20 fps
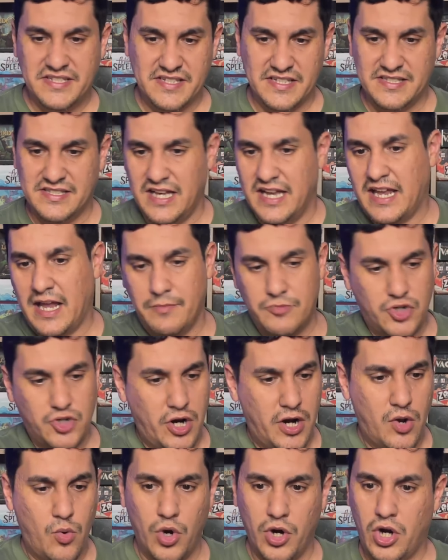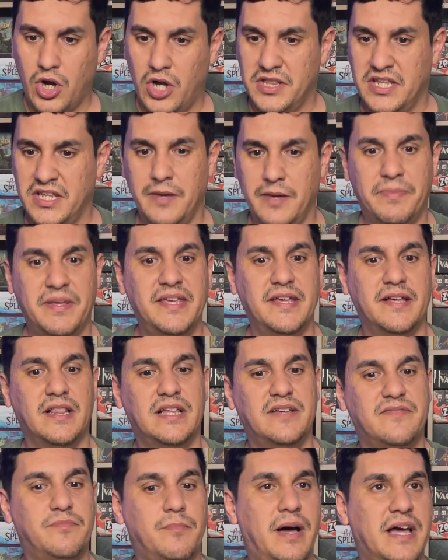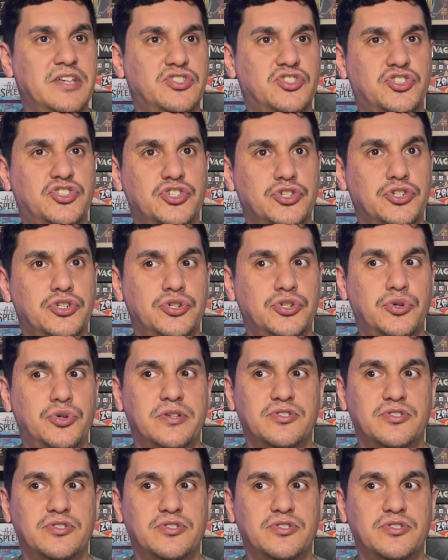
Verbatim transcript: It's like I'm trying to work on the appeal of my zoo,